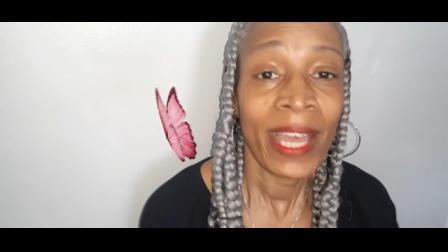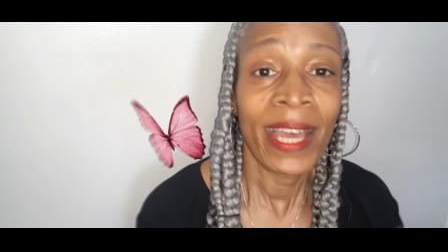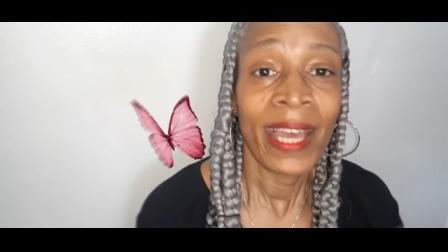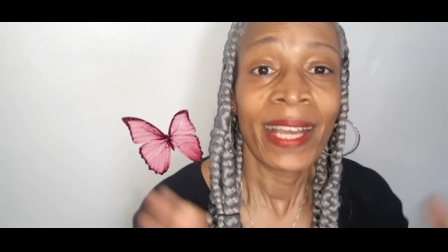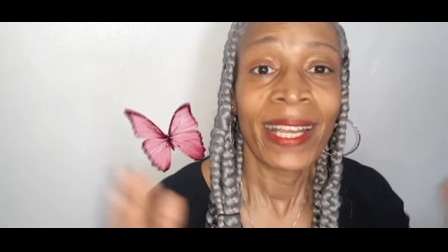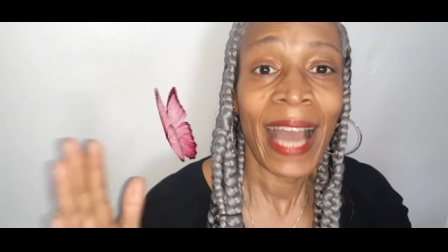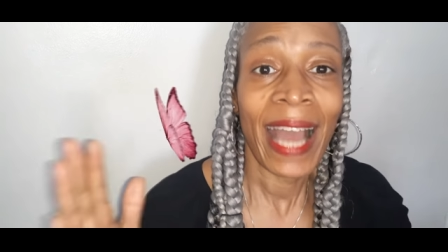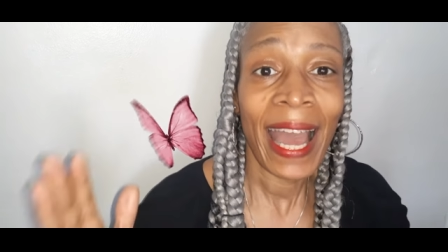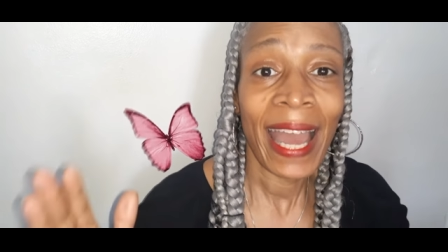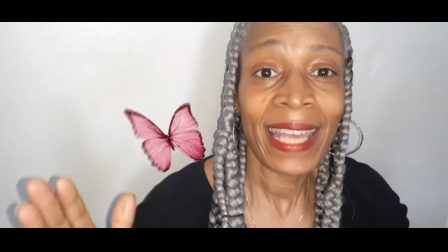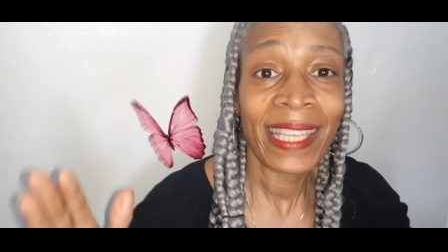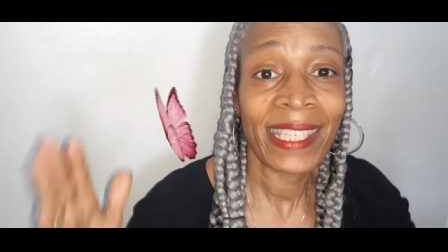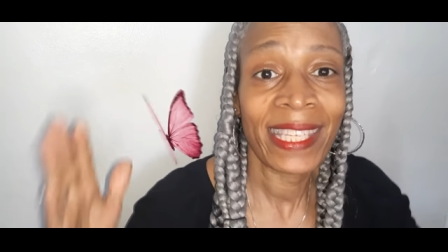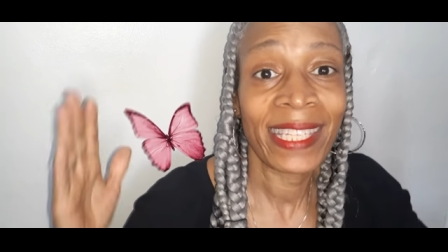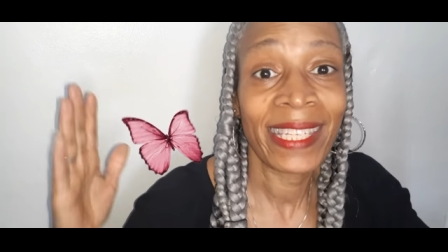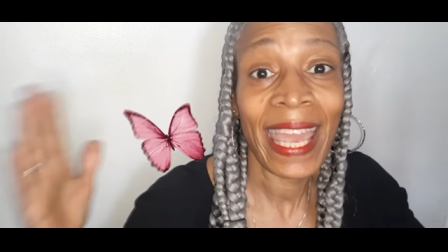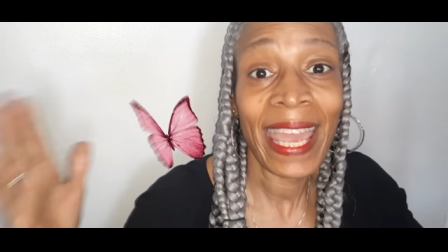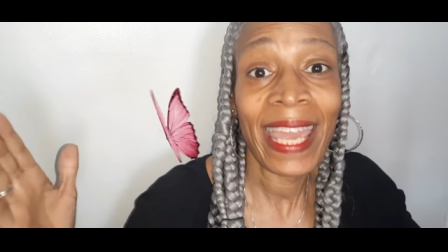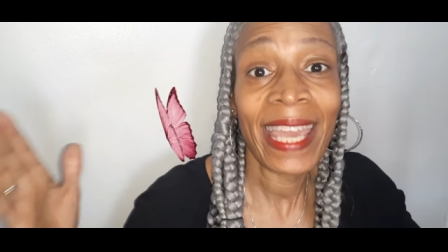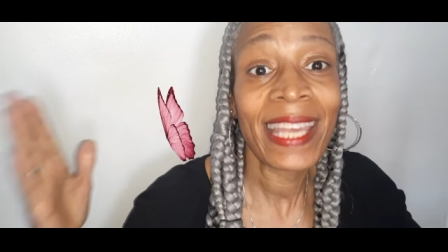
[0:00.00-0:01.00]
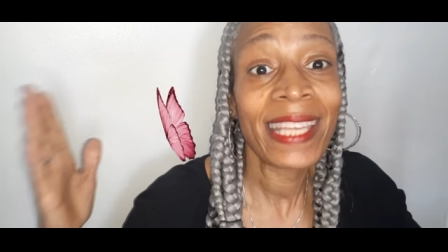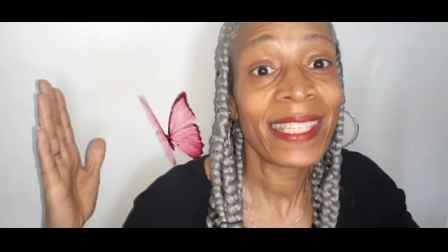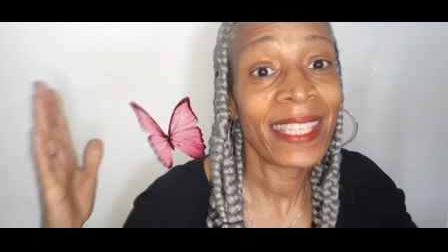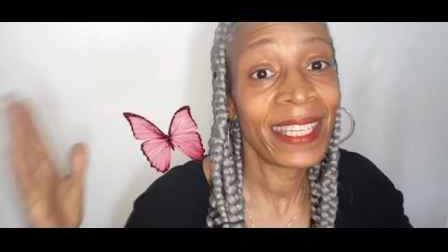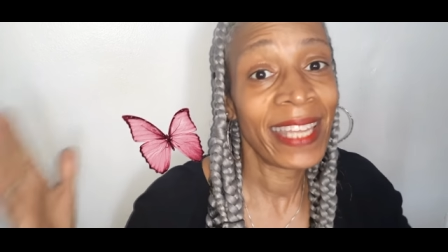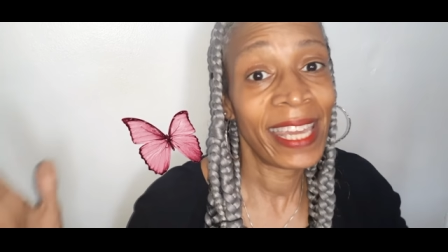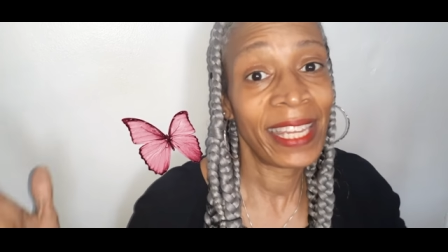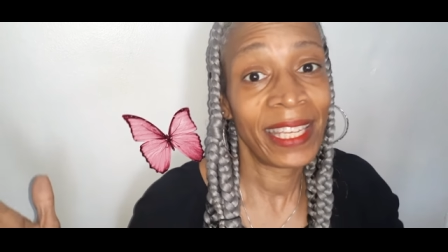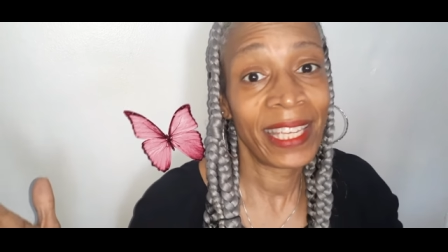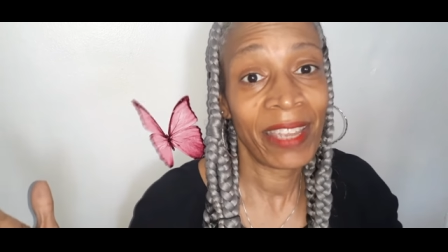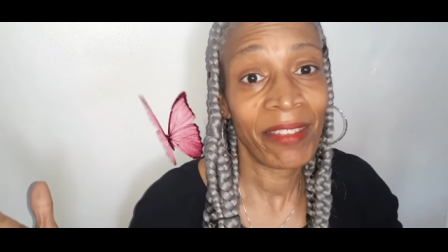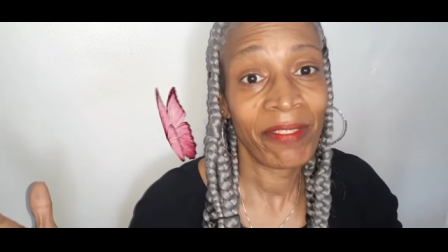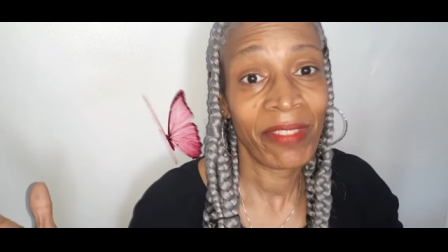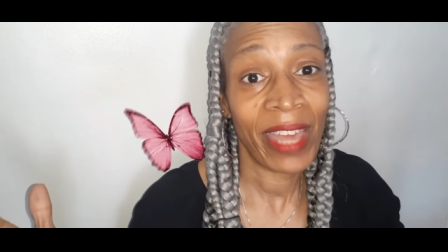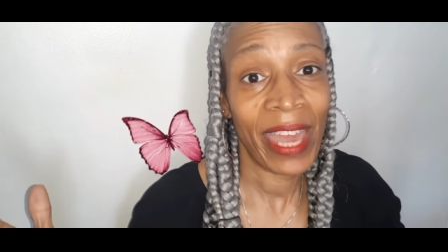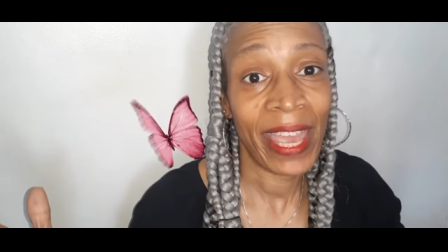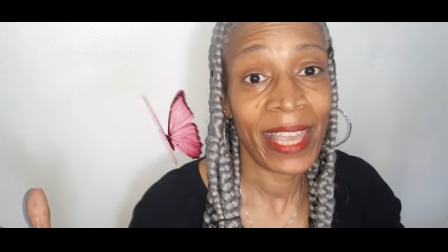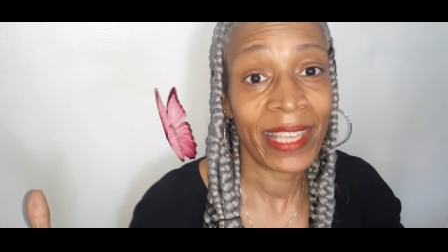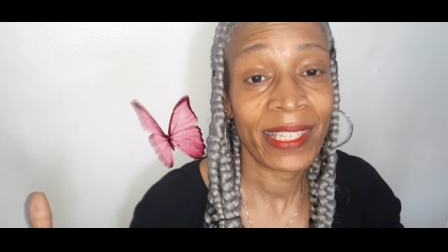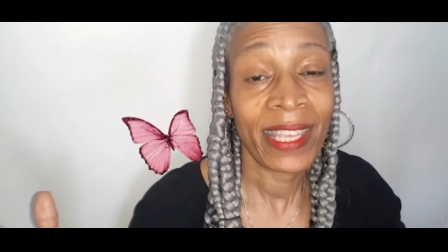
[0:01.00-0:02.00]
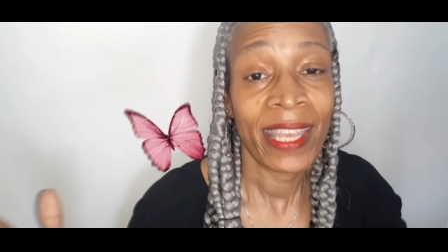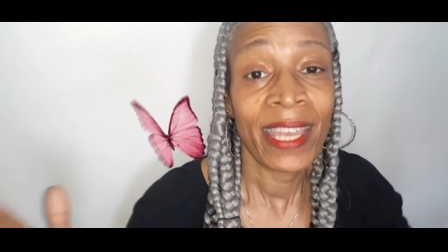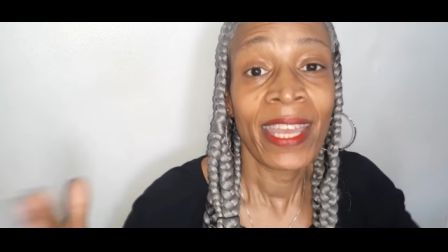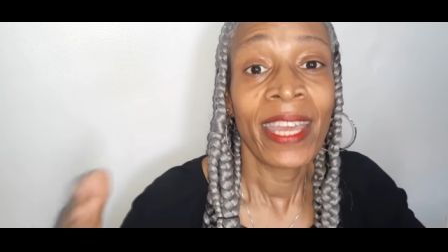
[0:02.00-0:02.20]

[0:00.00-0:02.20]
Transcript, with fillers: Guys, today is the day to give thanks.